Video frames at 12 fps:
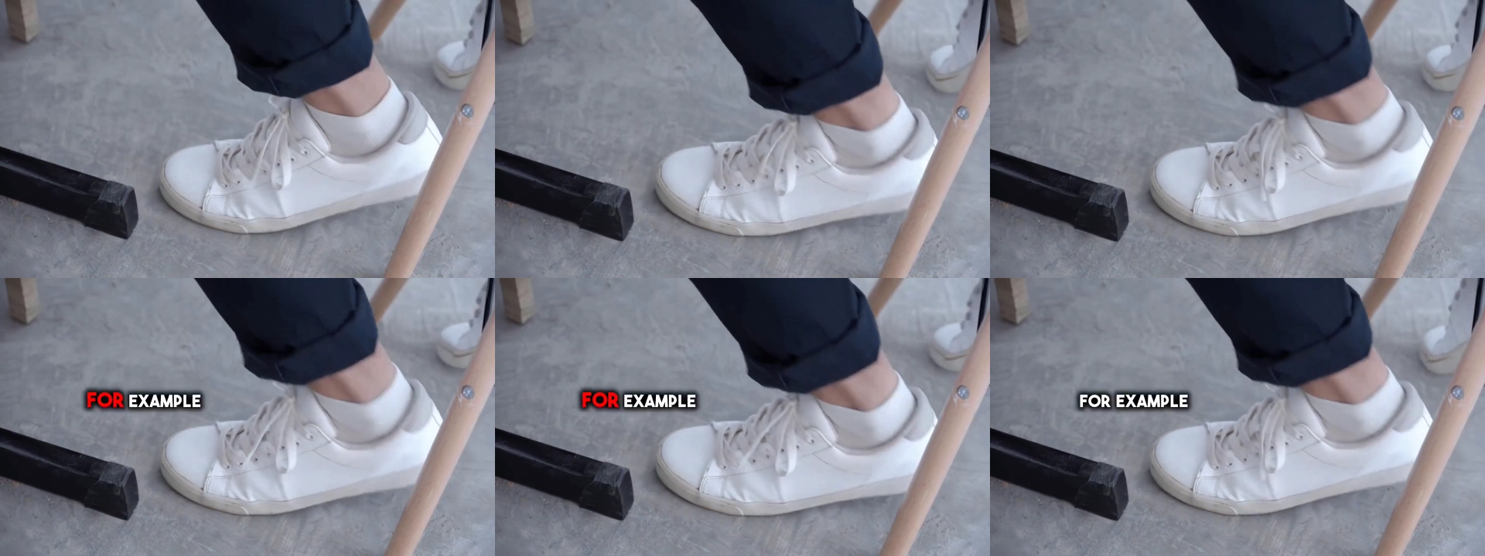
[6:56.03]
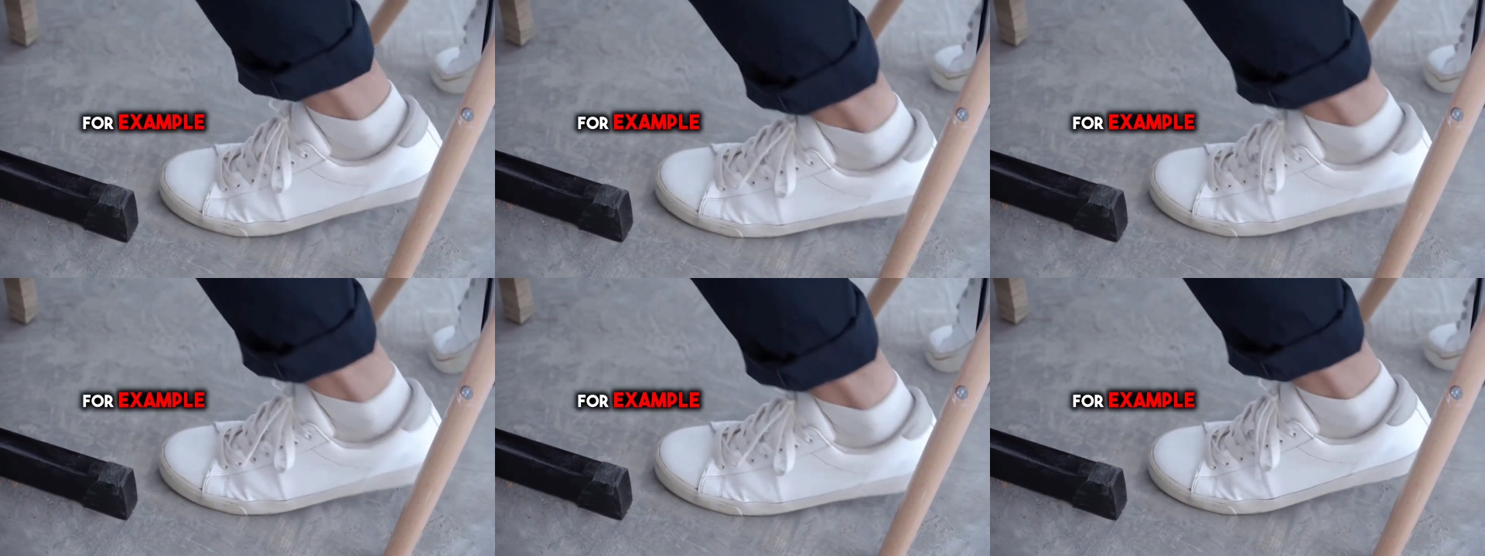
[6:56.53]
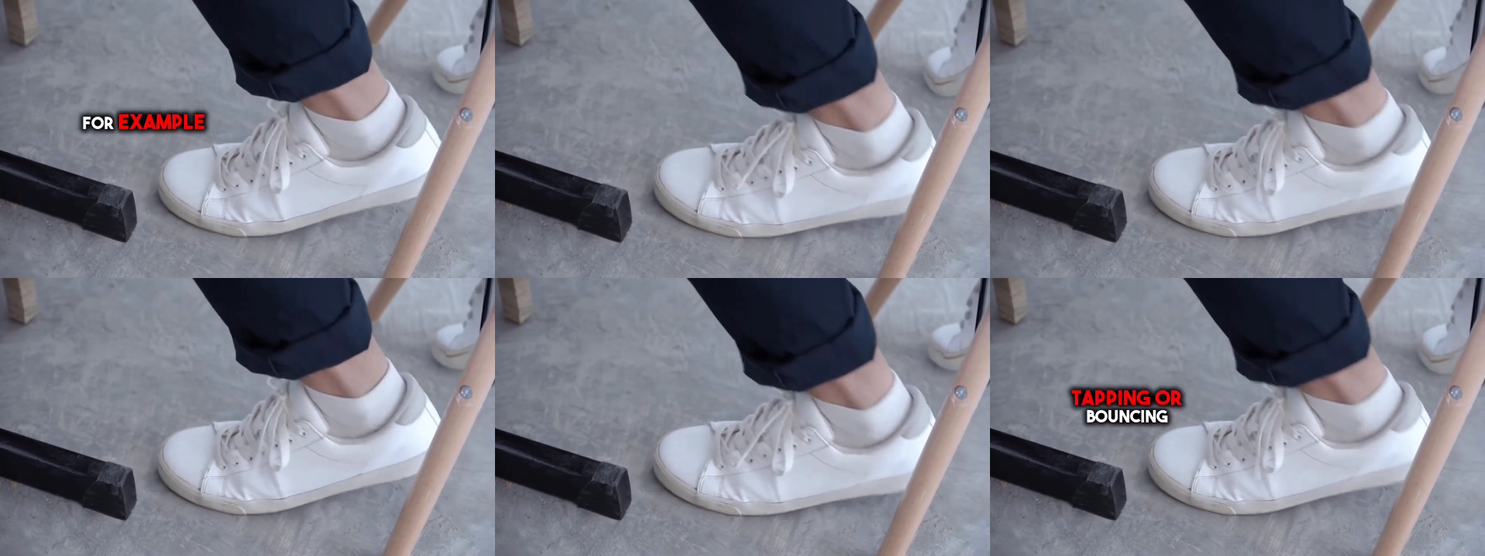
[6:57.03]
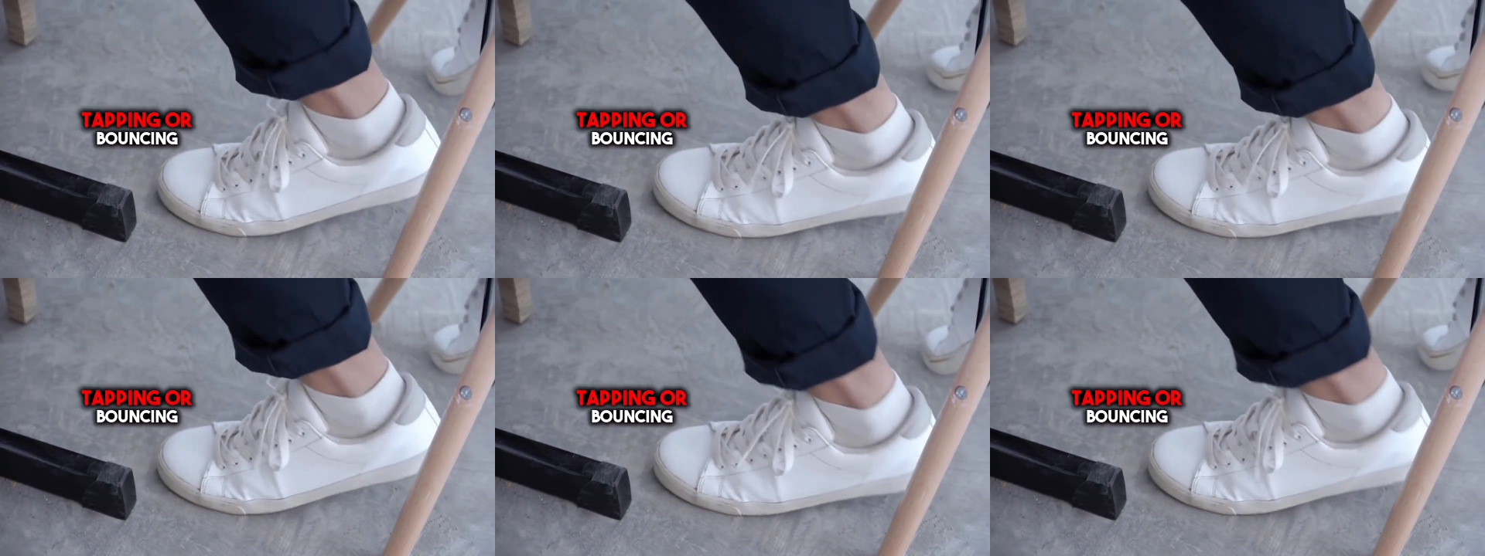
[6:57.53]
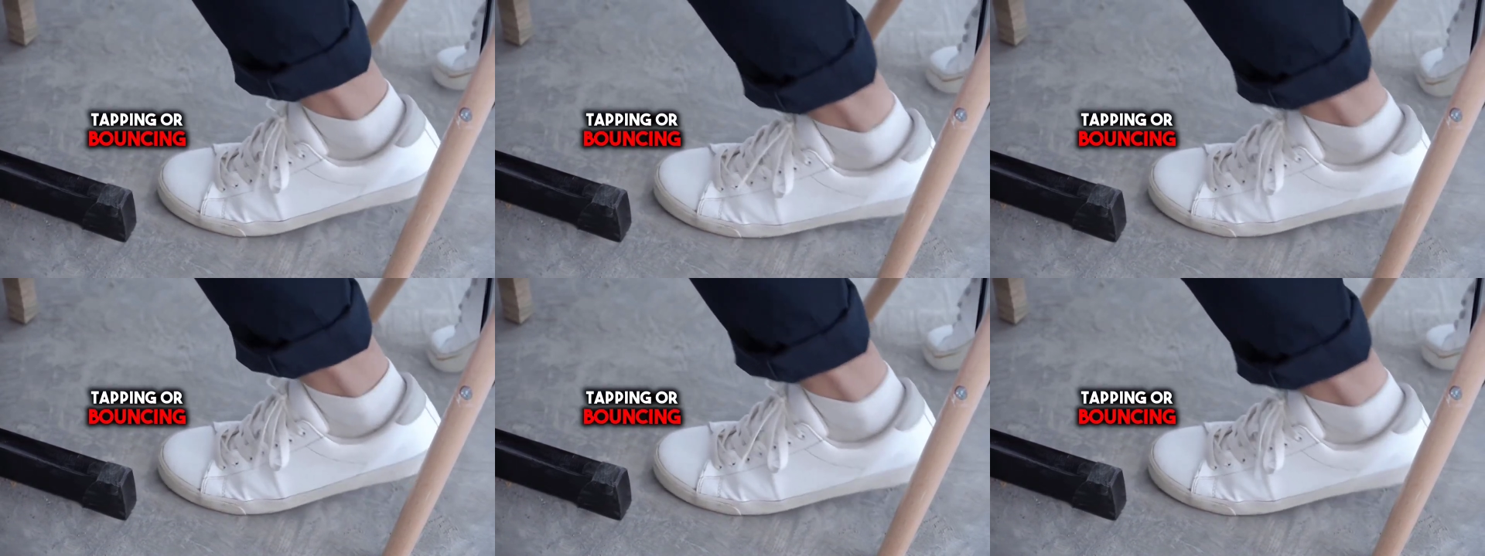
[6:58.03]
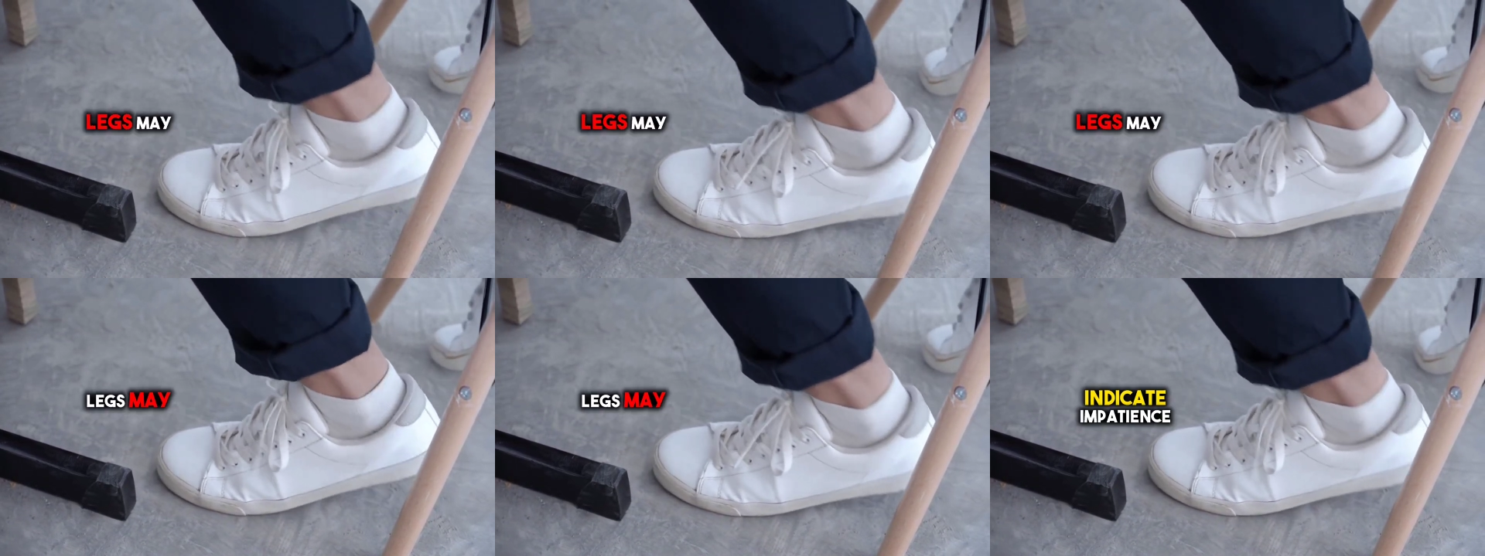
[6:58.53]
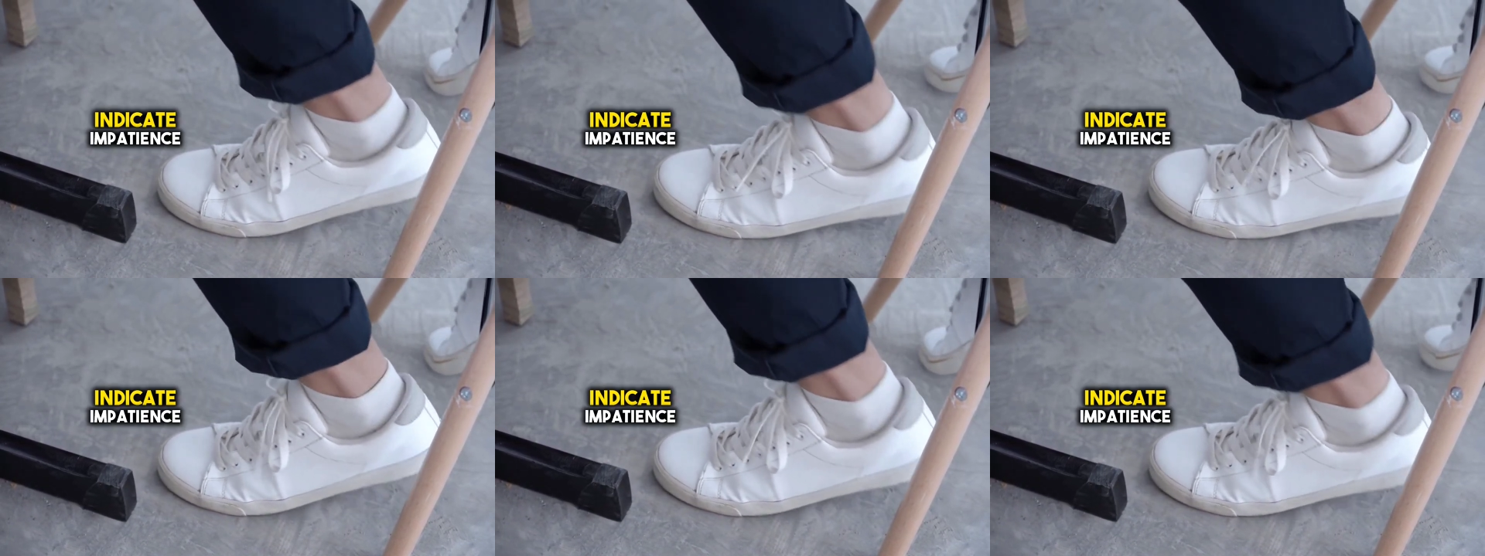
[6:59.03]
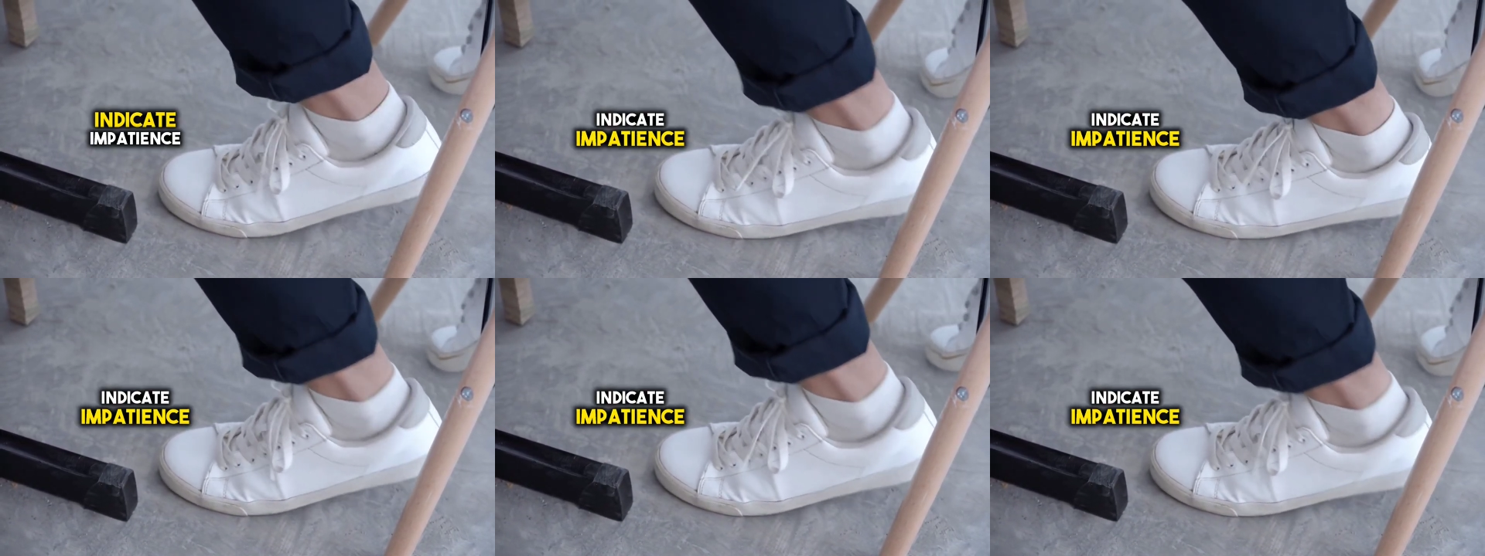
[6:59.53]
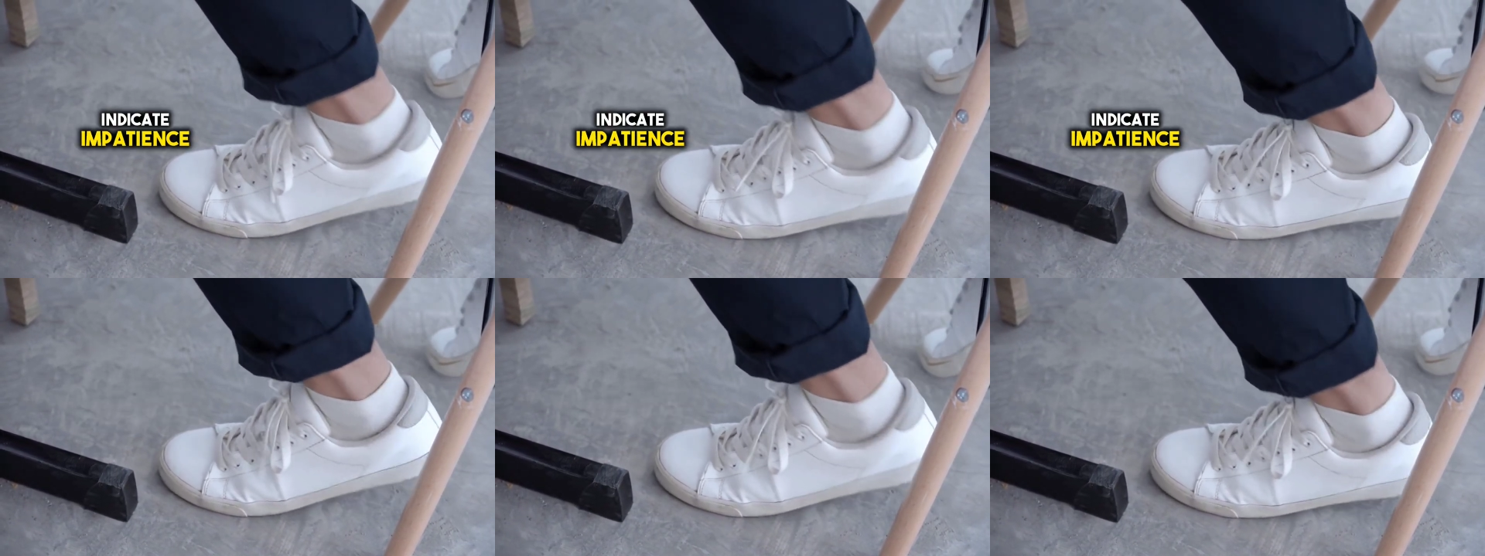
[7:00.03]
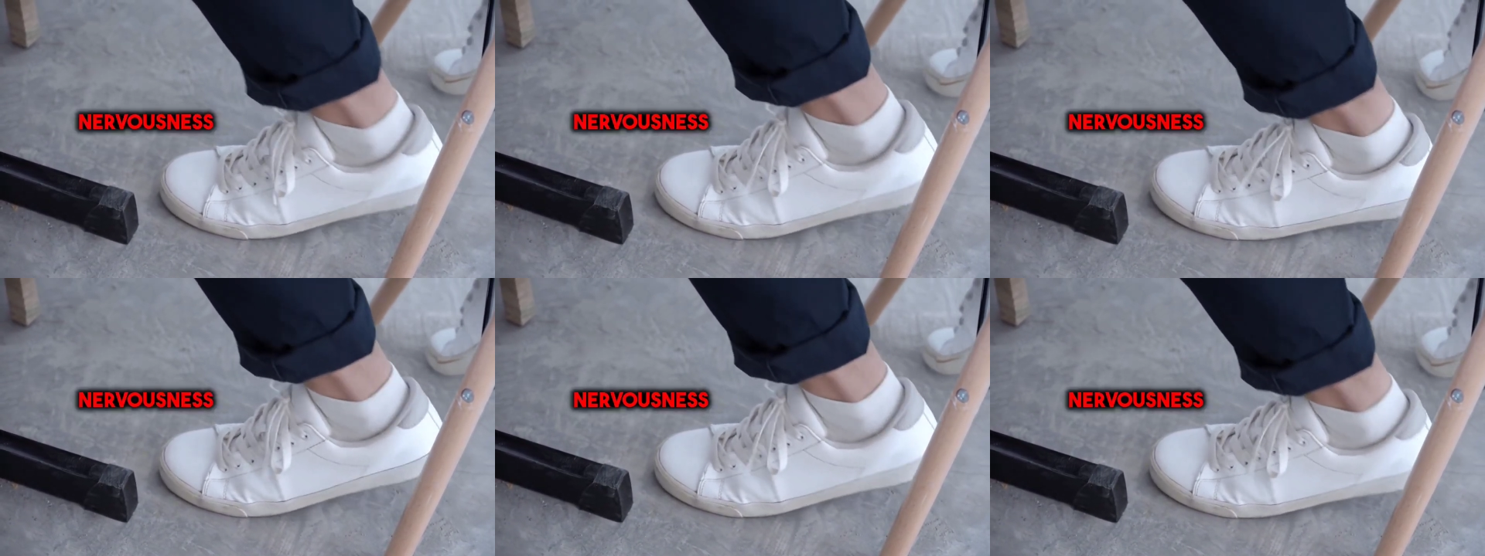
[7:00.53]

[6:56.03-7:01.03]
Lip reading: [unreadable: no face in view]